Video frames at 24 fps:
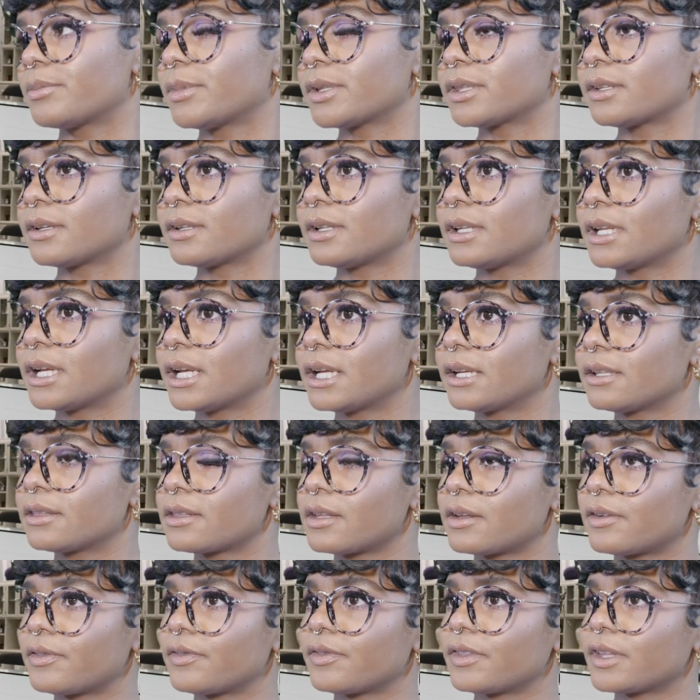about the
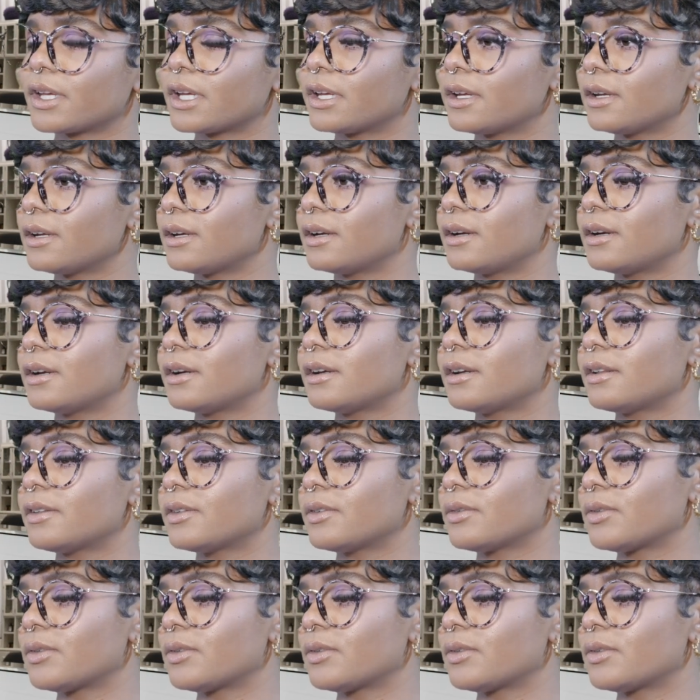length of the hair.